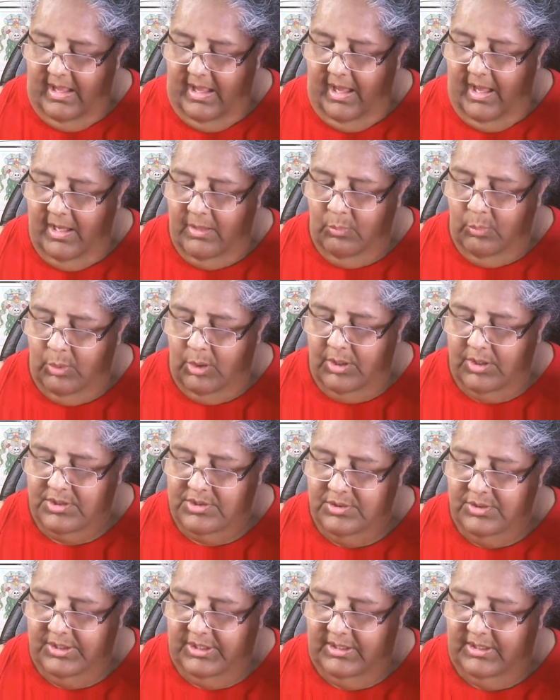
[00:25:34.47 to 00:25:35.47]
and work
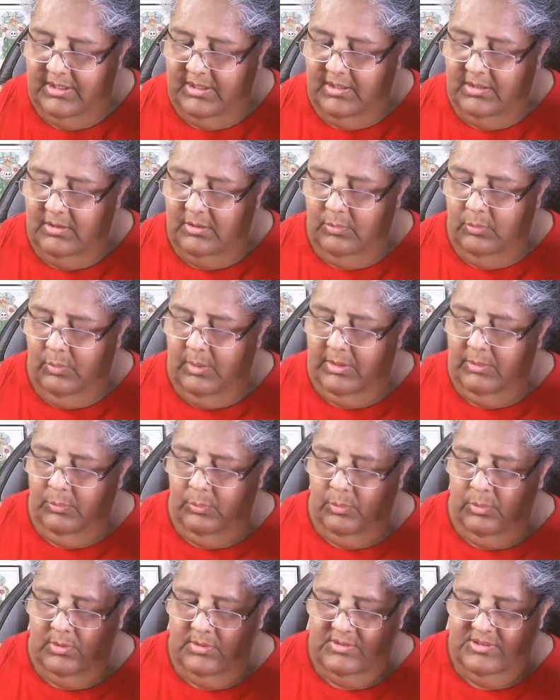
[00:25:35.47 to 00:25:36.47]
to heal what
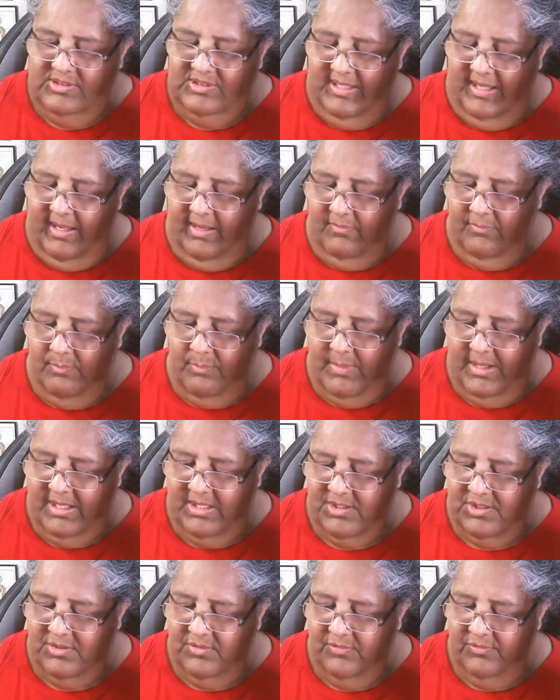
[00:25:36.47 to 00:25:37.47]
wounds have
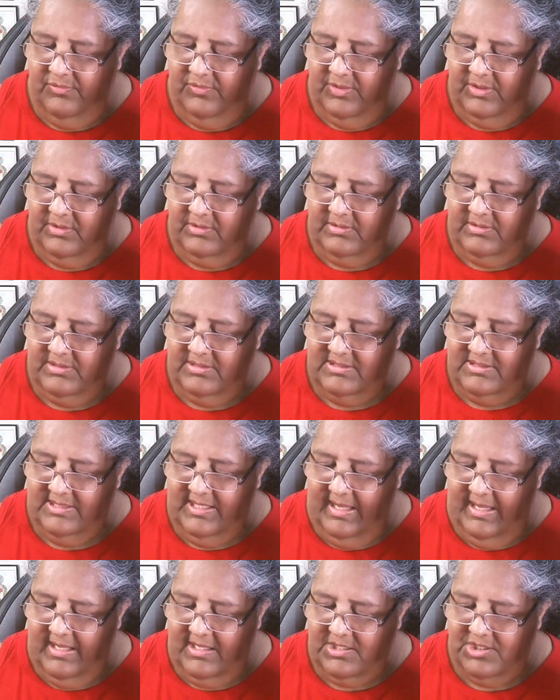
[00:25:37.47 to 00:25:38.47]
made you feel
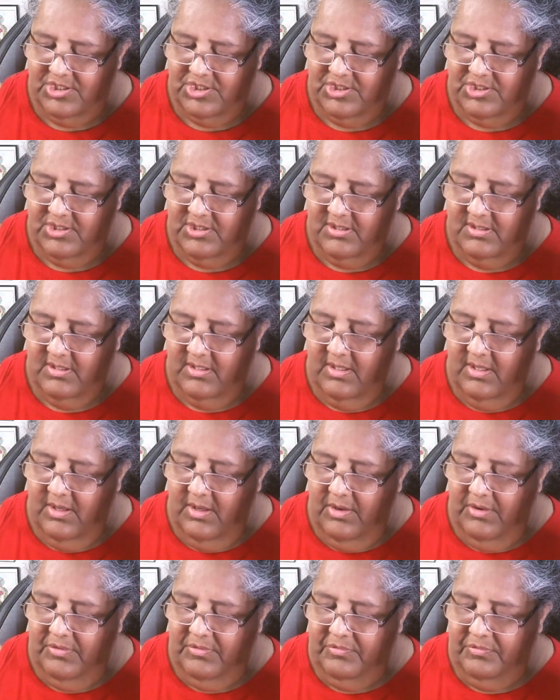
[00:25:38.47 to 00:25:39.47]
detached
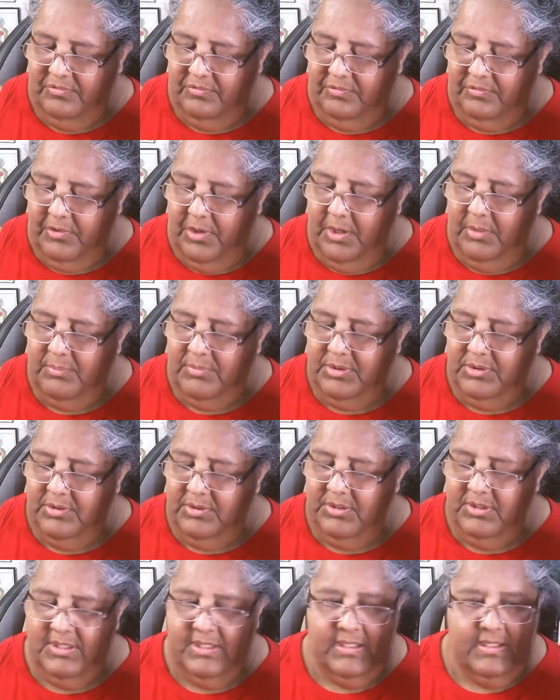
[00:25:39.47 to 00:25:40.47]
from
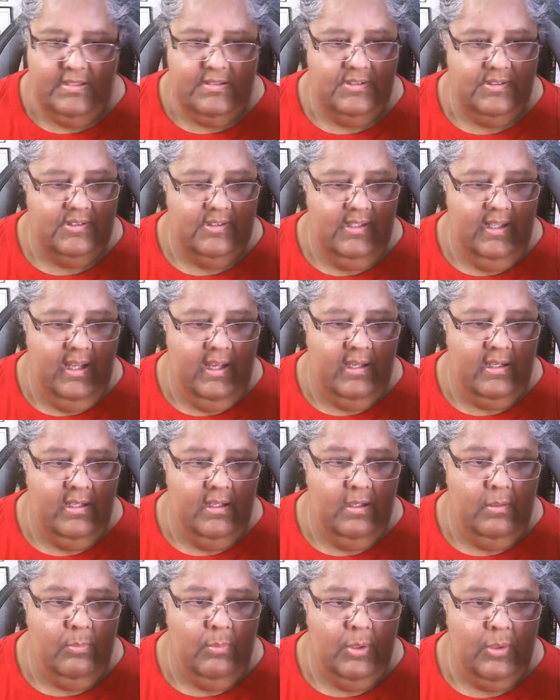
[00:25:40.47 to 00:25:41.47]
your needs and
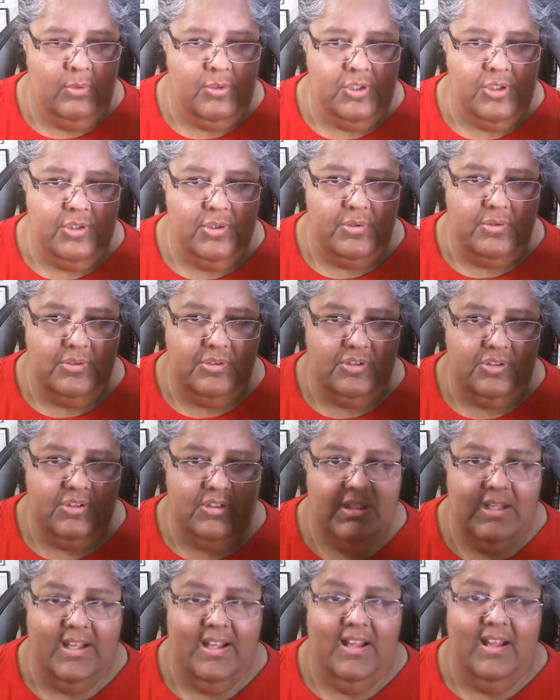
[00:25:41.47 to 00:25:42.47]
emotions.
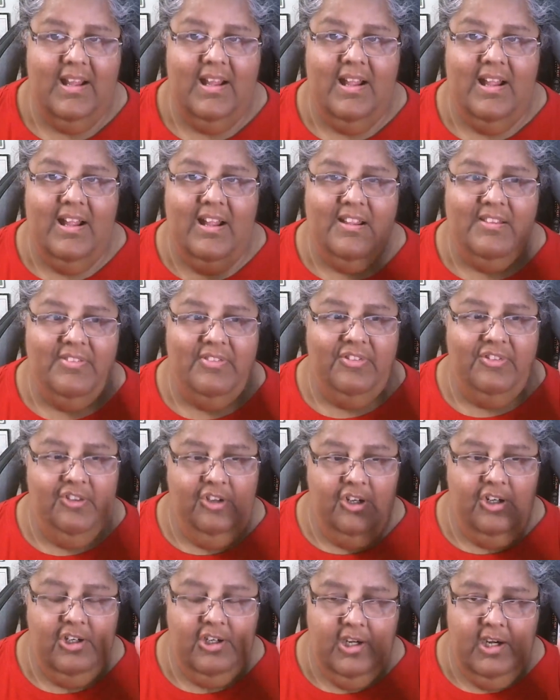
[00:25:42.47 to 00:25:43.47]

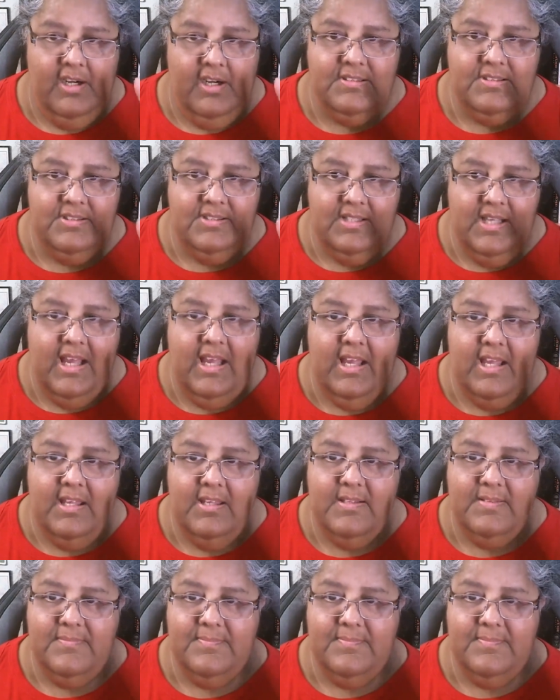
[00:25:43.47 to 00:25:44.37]
Third card today